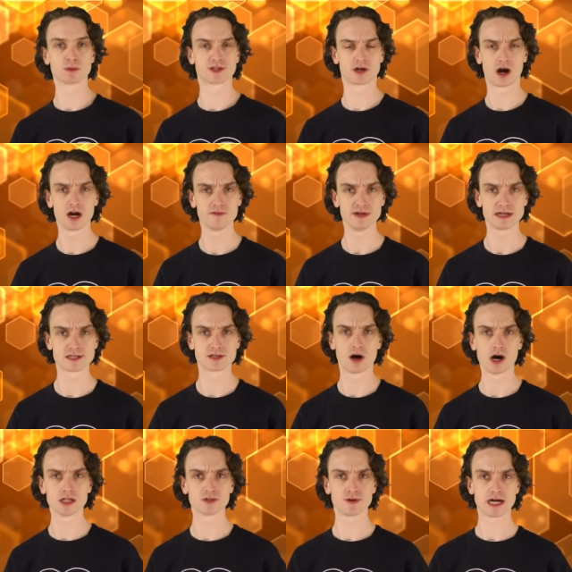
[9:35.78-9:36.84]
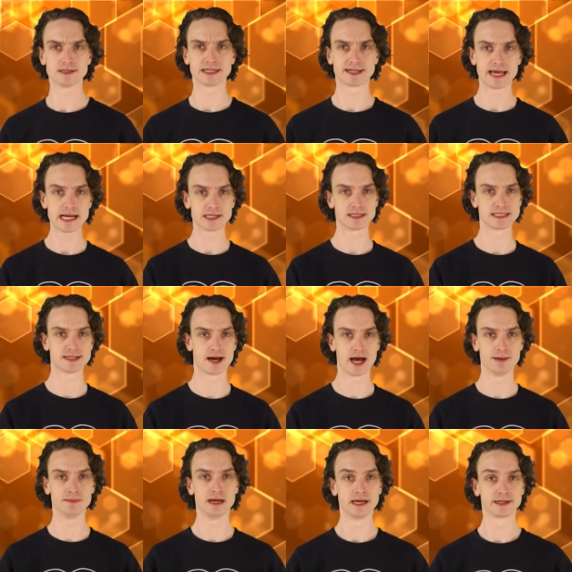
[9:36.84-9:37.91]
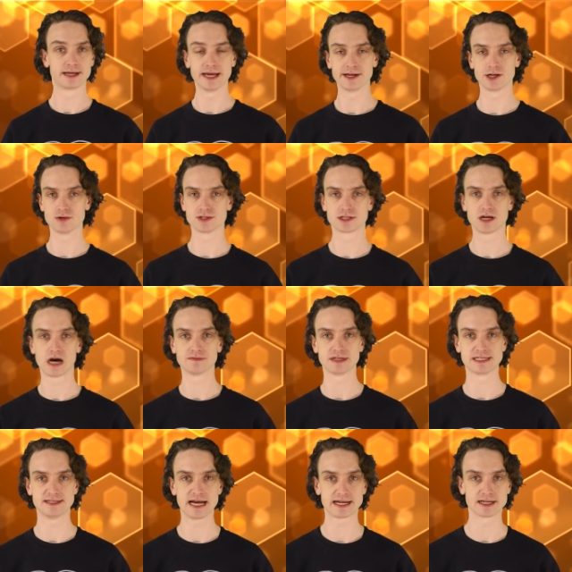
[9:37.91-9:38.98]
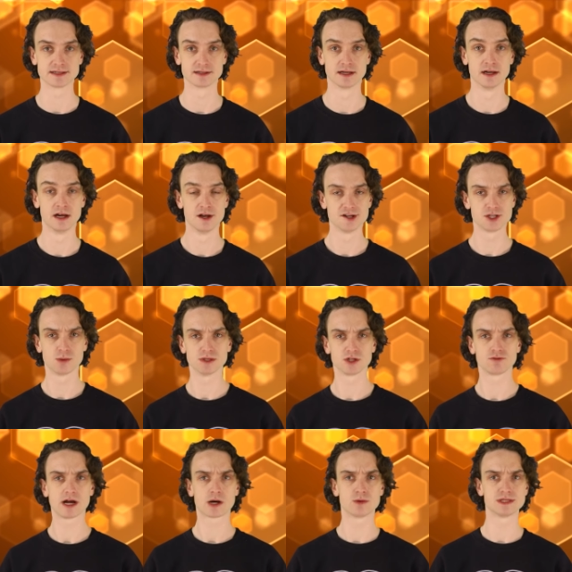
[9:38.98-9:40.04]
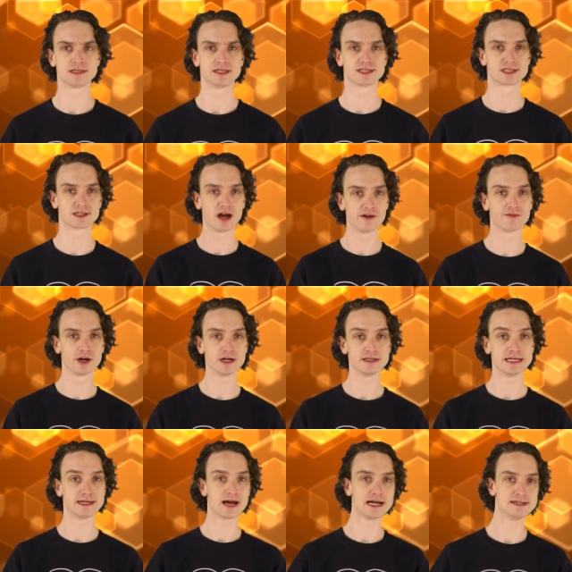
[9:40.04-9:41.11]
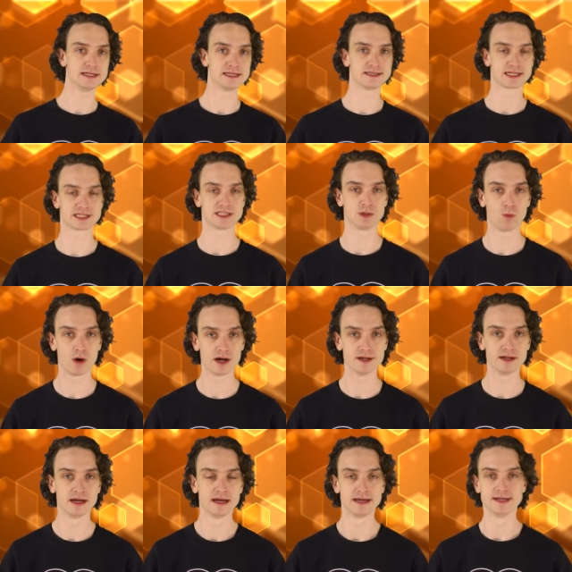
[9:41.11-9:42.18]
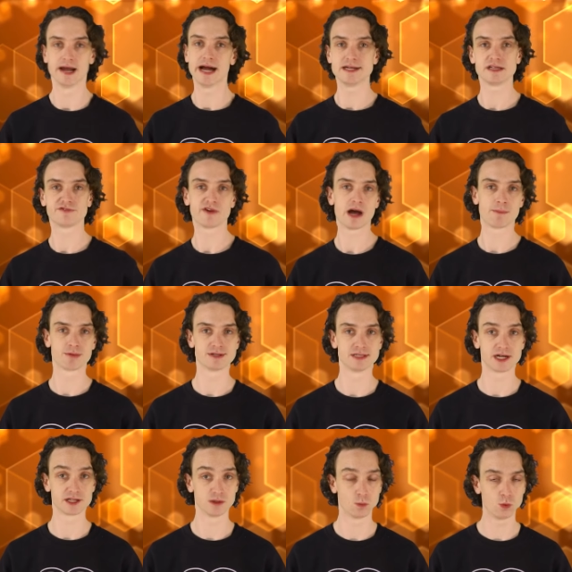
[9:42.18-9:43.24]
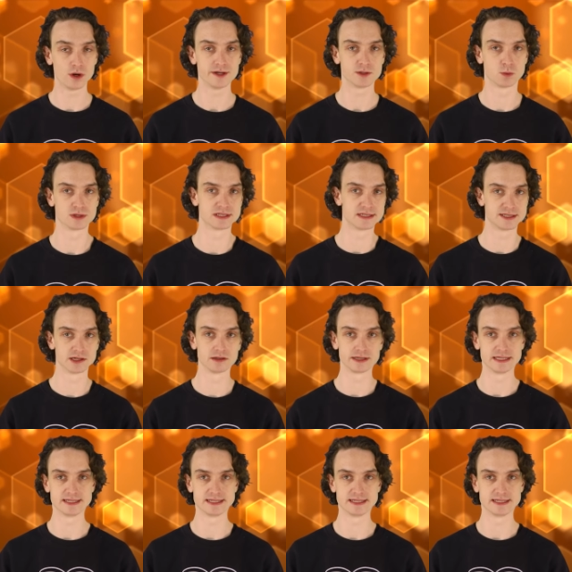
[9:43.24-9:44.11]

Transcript: with carvings all around the king at the time, King Gustav II. So so when the wreck was discovered in 1961, 95% of the wood was still